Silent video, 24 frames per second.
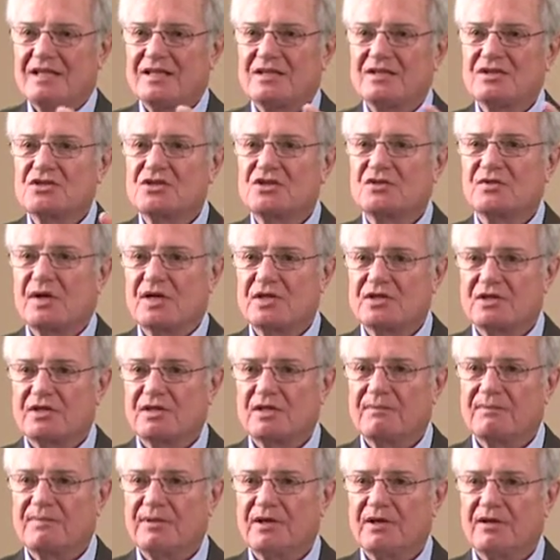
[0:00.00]
the stretch of
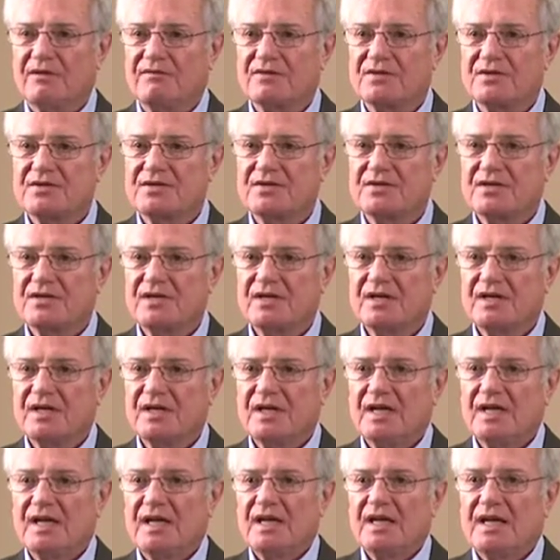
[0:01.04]
the pelvis.
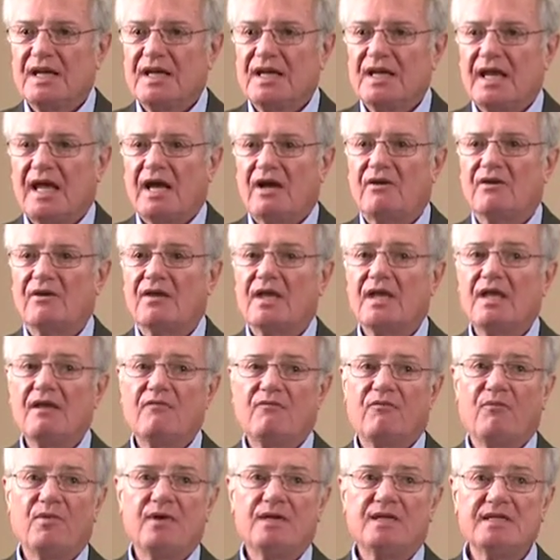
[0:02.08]
Now,
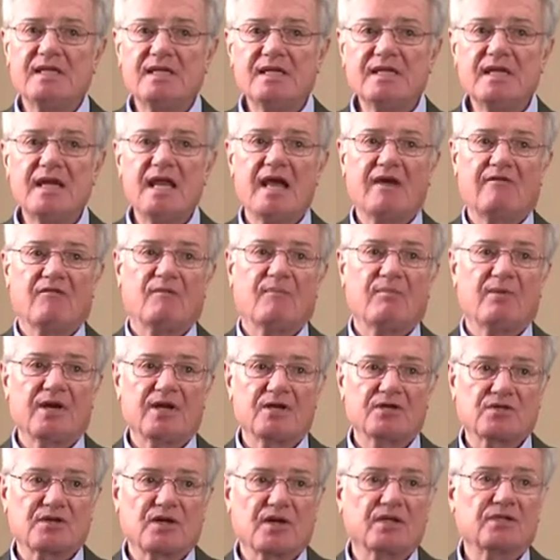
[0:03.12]
if we didn't have a
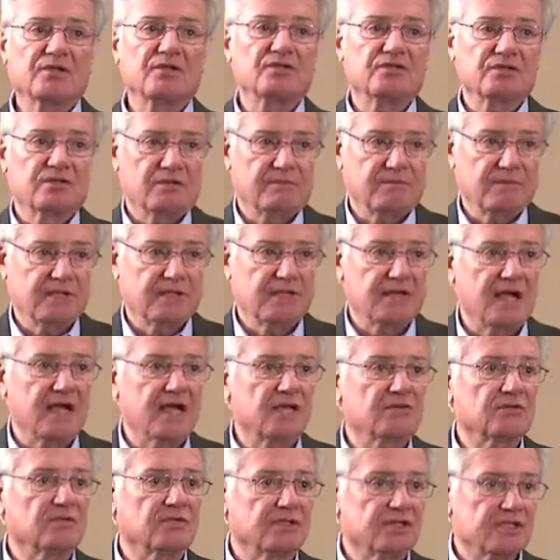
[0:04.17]
brace on, there's going to be a
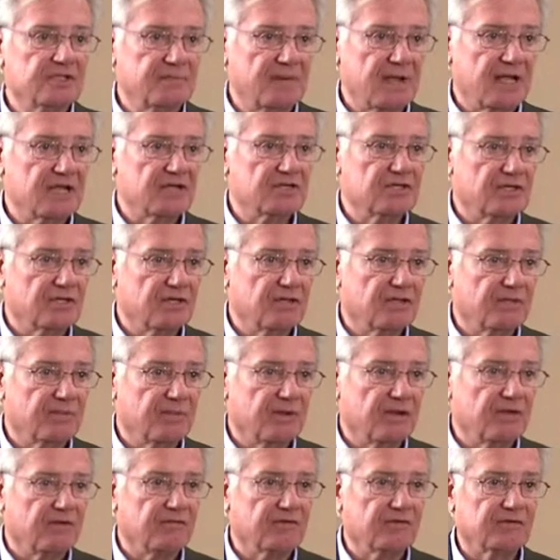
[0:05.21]
natural expansion of the
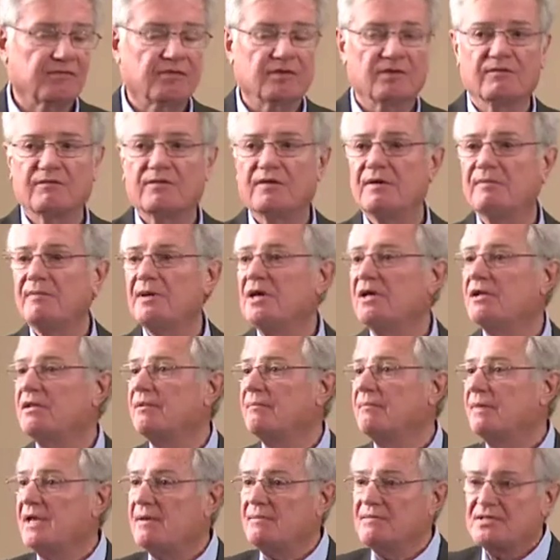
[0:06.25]
pelvis for the female.
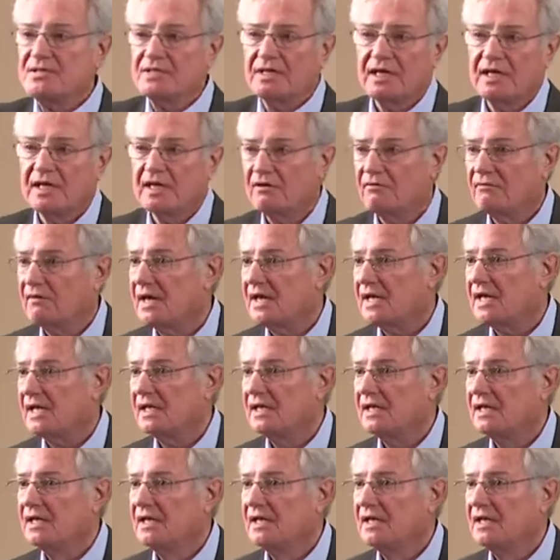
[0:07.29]
The baby's getting ready.